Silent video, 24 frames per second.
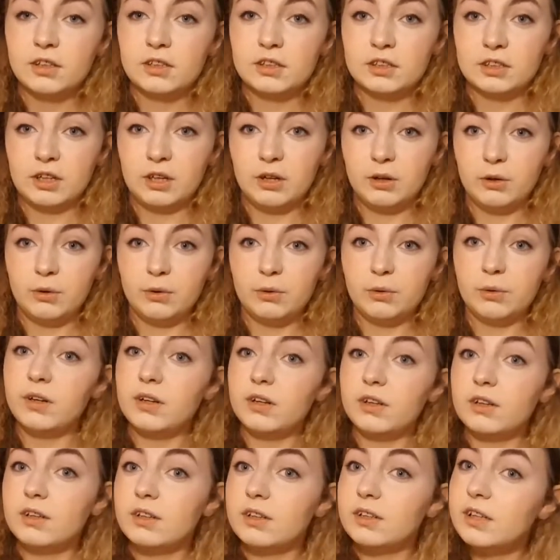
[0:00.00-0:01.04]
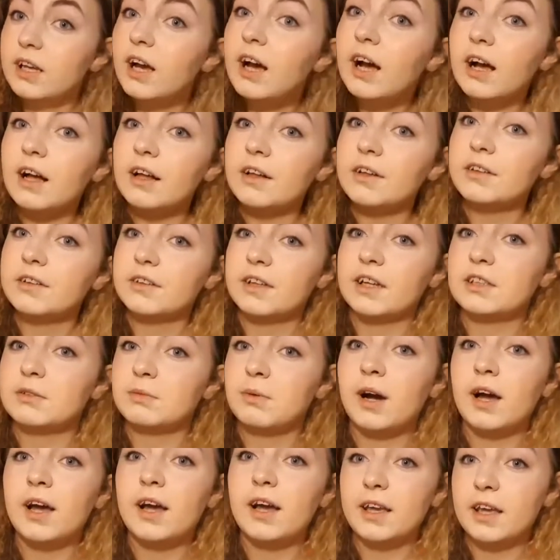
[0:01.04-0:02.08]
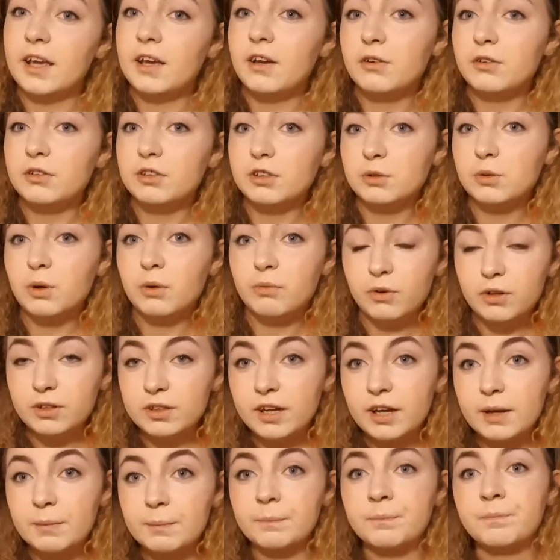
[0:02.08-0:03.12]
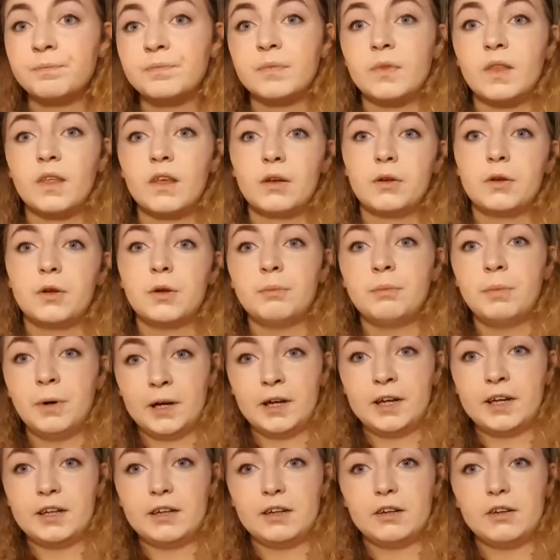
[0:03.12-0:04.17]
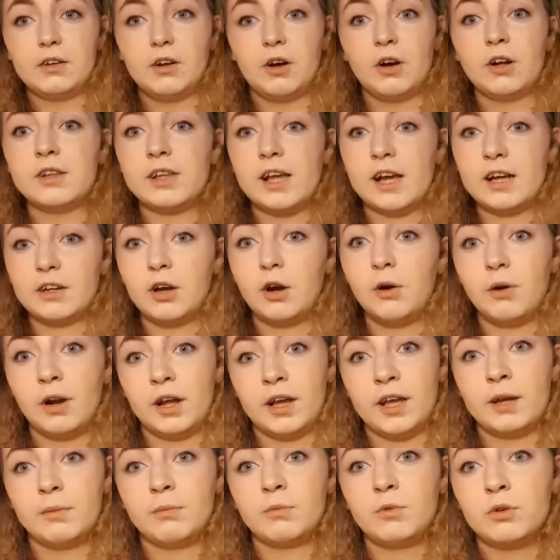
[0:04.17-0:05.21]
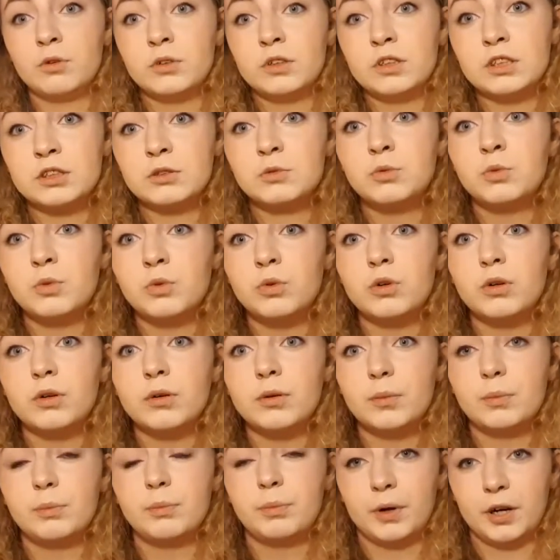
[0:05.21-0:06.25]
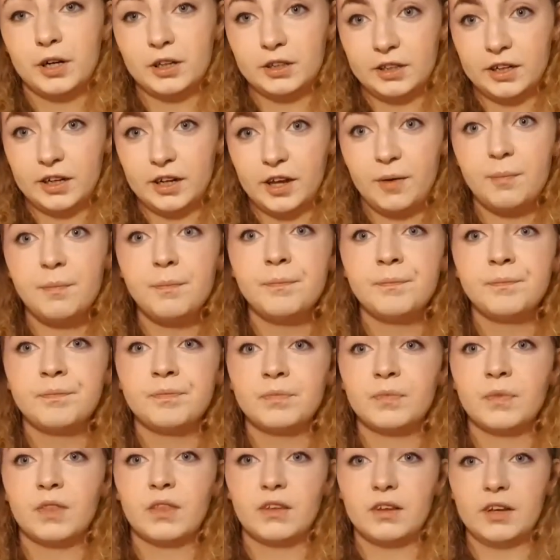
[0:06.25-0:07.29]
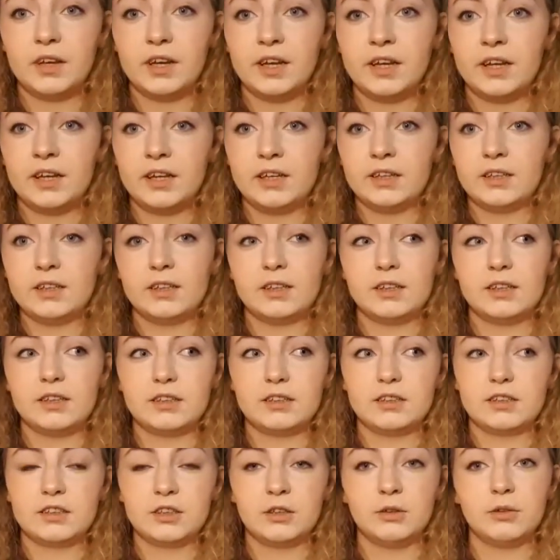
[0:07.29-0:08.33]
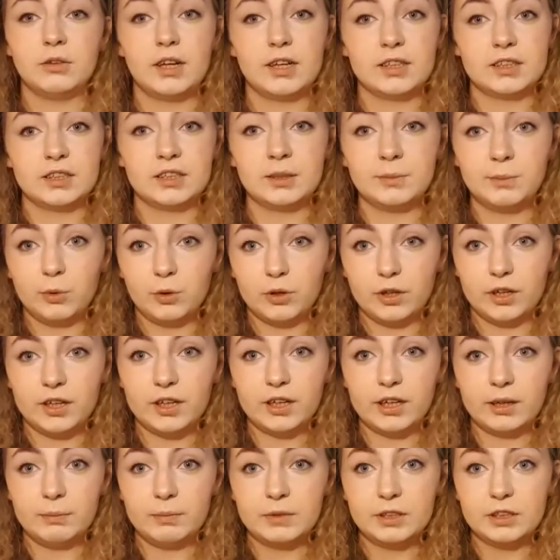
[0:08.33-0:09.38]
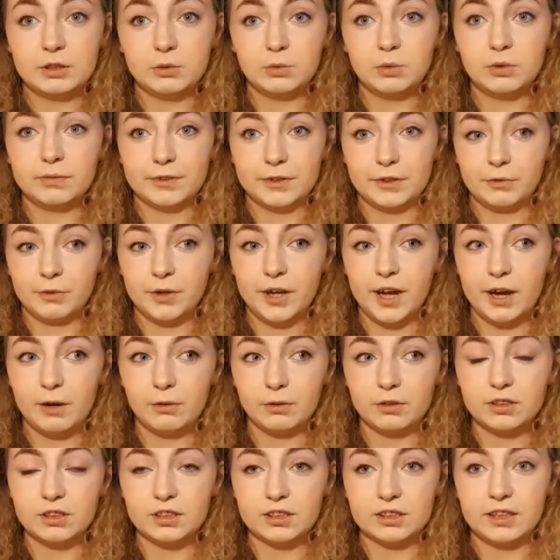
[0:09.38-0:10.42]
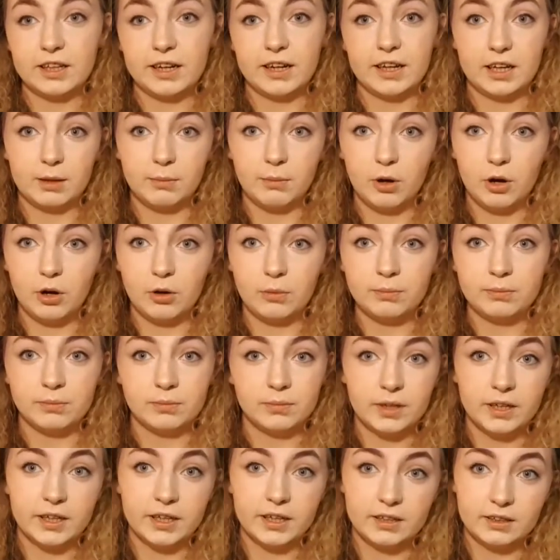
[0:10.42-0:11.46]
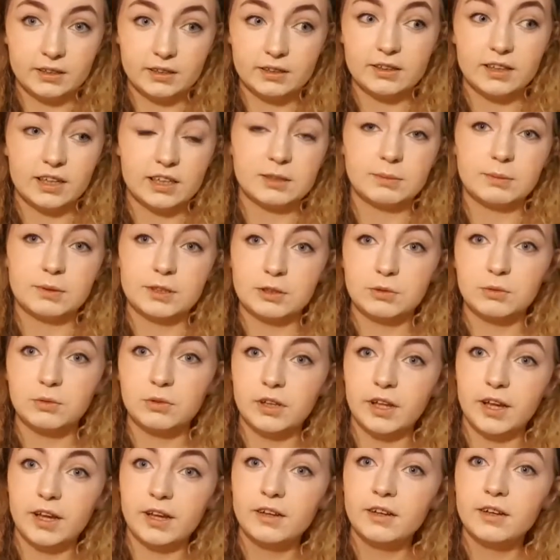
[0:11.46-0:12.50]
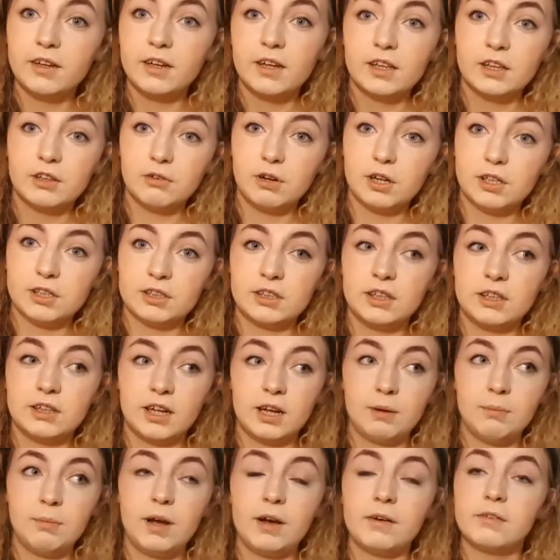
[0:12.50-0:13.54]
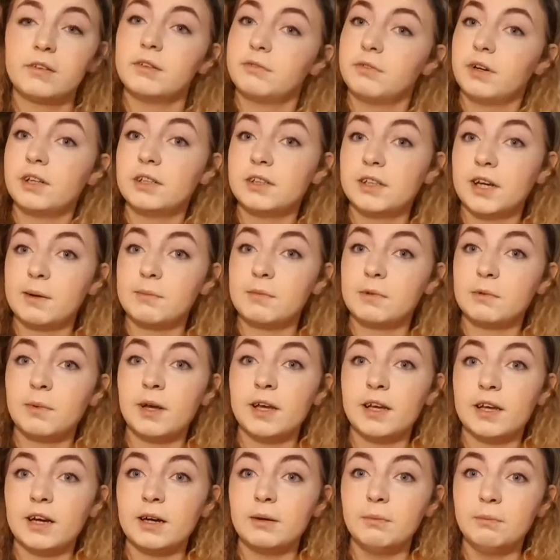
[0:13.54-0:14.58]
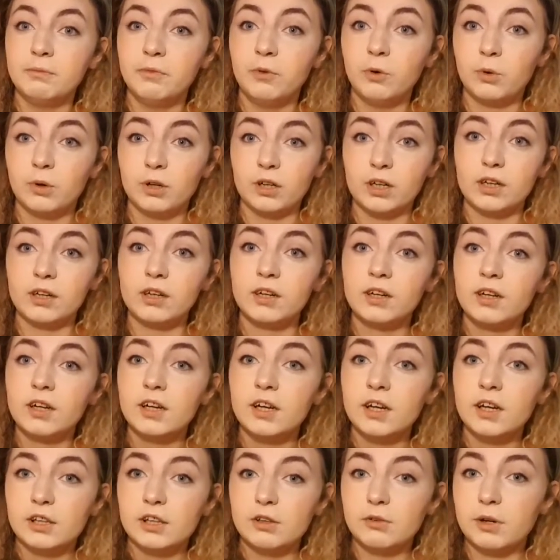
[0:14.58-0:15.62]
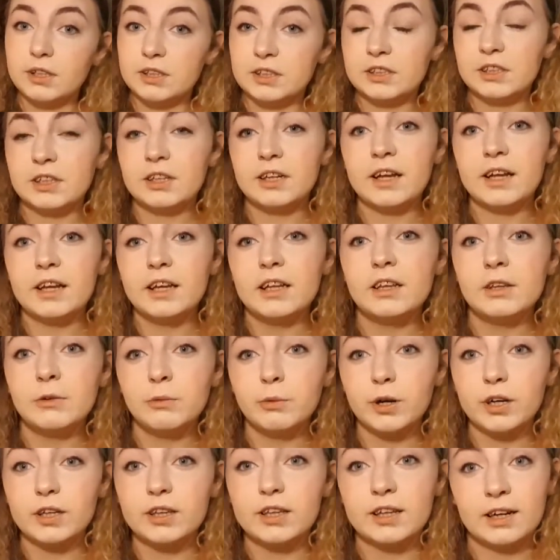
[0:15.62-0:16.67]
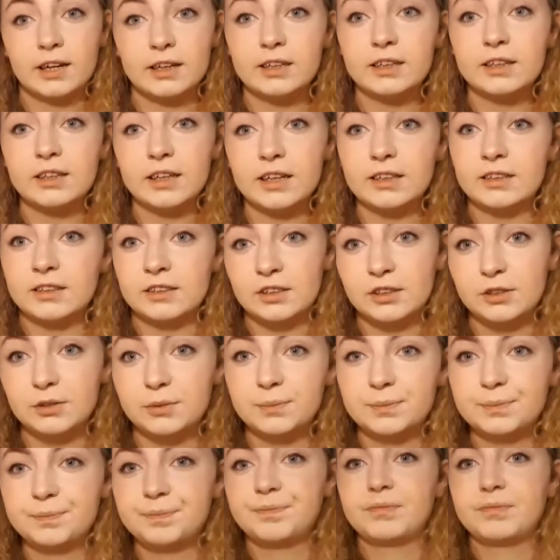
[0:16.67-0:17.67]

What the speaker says: So, yeah, that's why I can't go to school full-time. But on that note, I am going to school part-time. And so that's in the morning. I'm in school for 3 hours, and then I come home, and that's my school day. The rest of the time I have to find time to make up for the rest of the day and the work that I didn't get to do.